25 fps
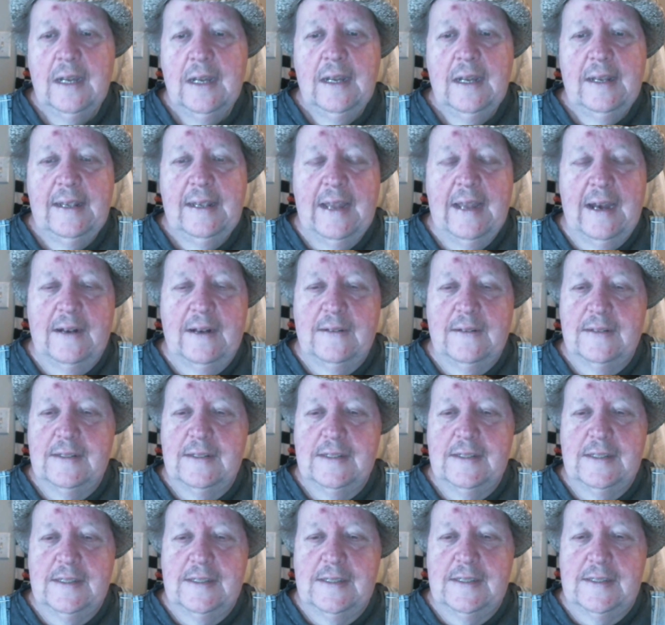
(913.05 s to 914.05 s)
Now,
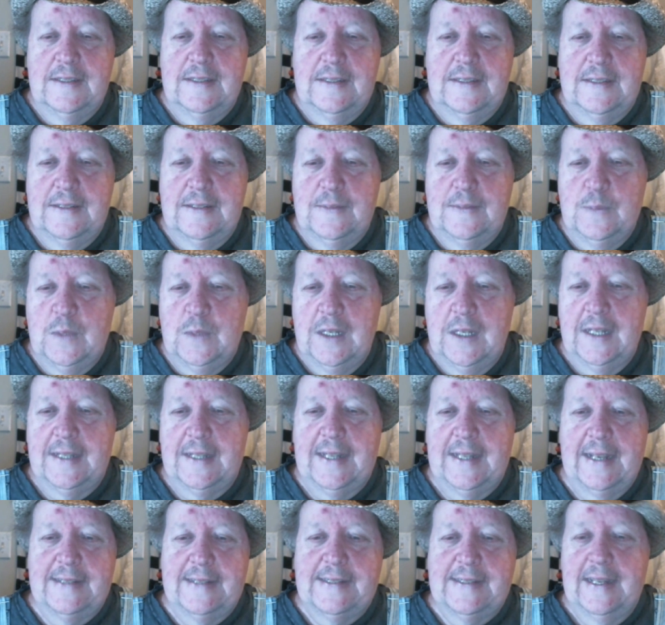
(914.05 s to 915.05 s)
one of the
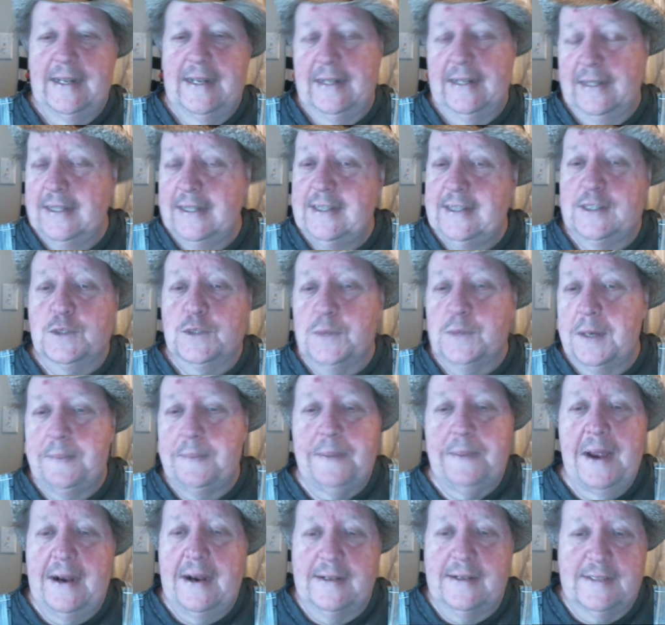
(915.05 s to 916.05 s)
things said at least 3
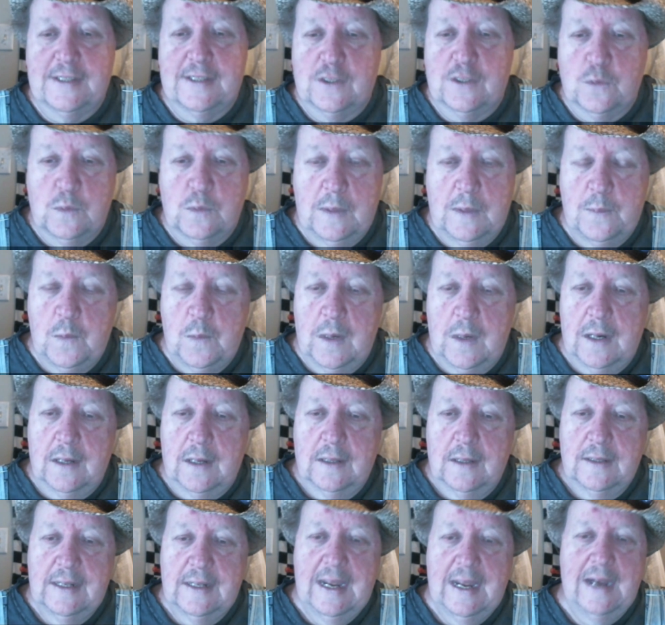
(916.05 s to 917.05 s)
pairs of swimwear.
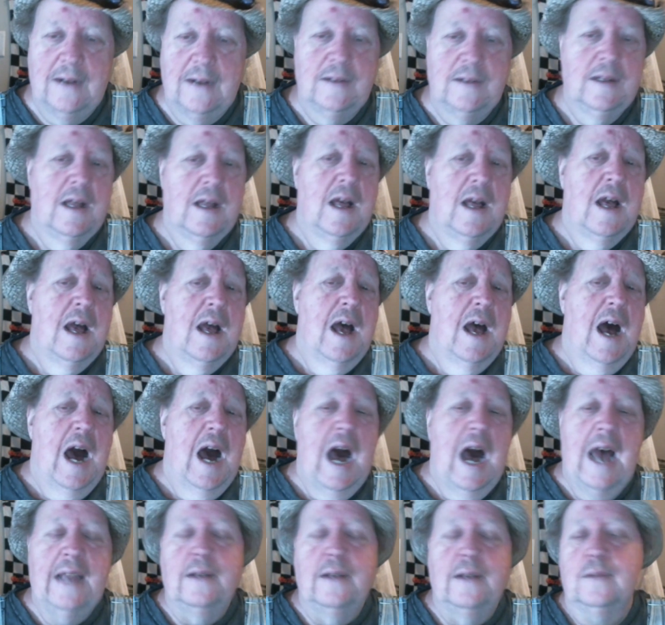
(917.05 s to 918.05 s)
Now,
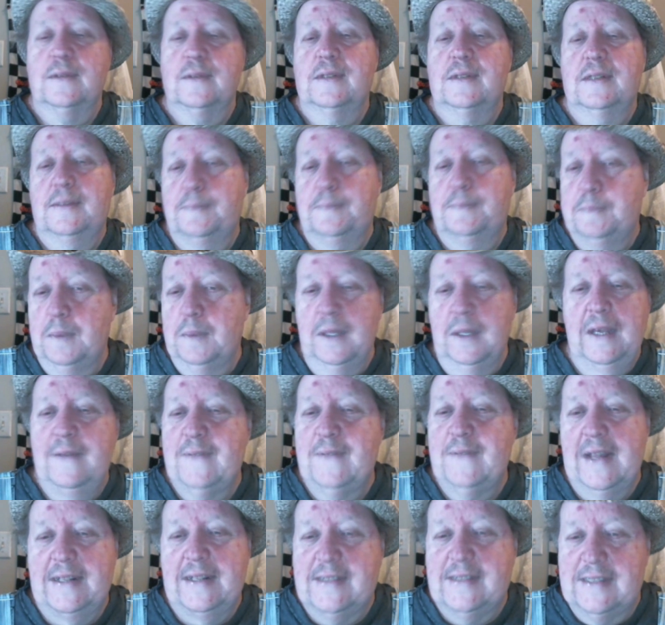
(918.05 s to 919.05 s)
I don't believe
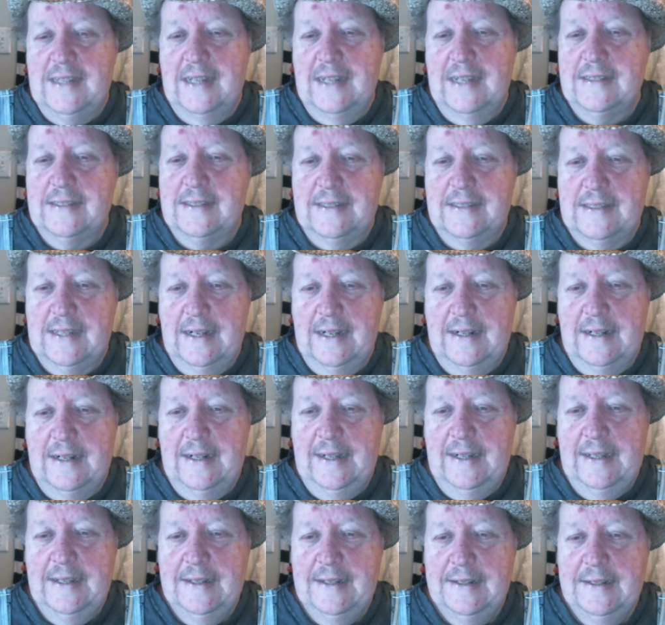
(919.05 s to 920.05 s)
that's
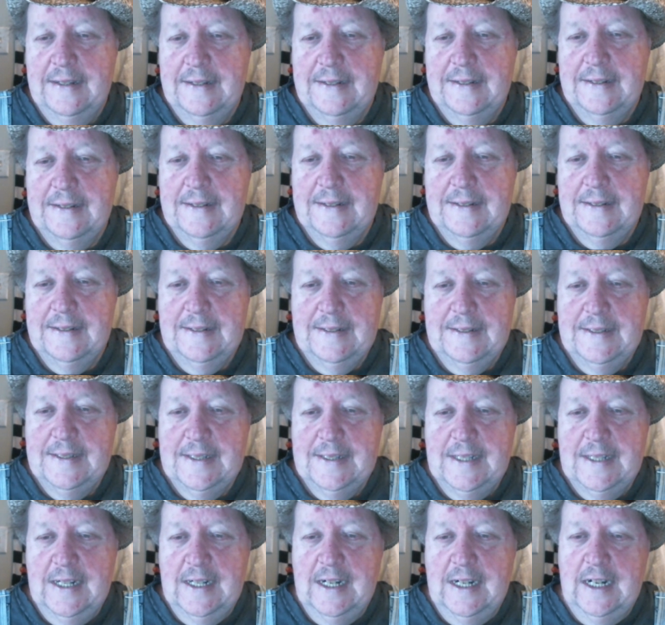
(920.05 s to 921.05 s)
necessary.
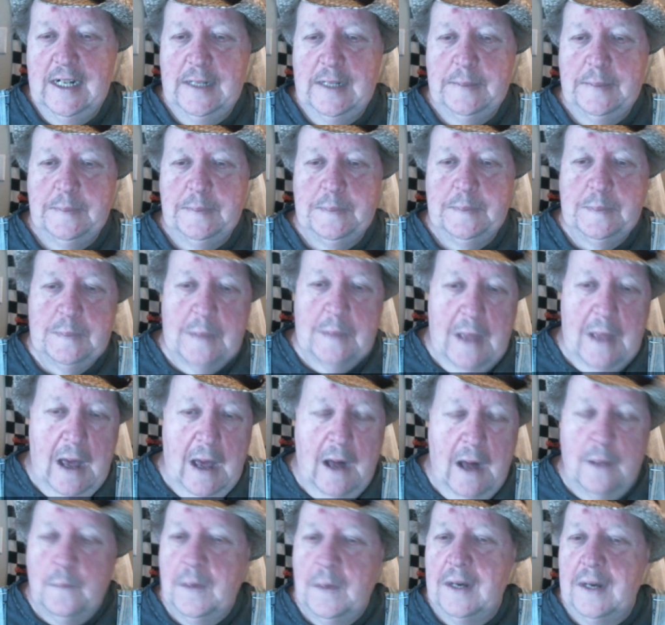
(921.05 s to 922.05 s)

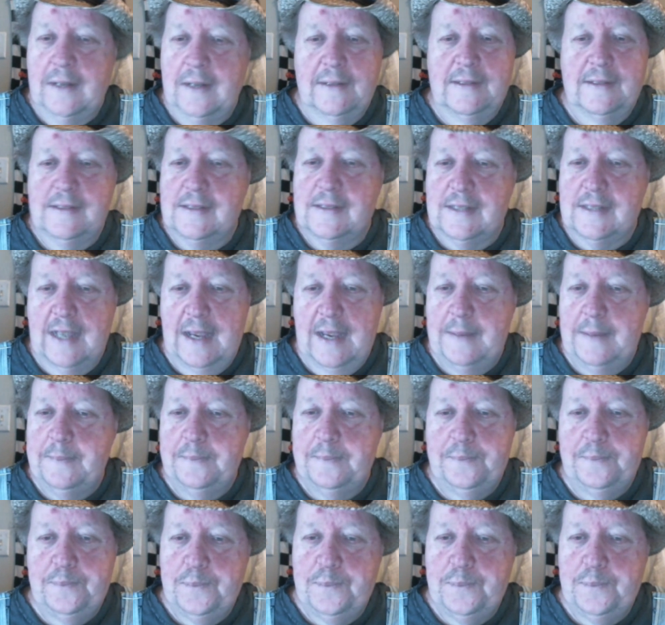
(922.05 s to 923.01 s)
I'll wear the same.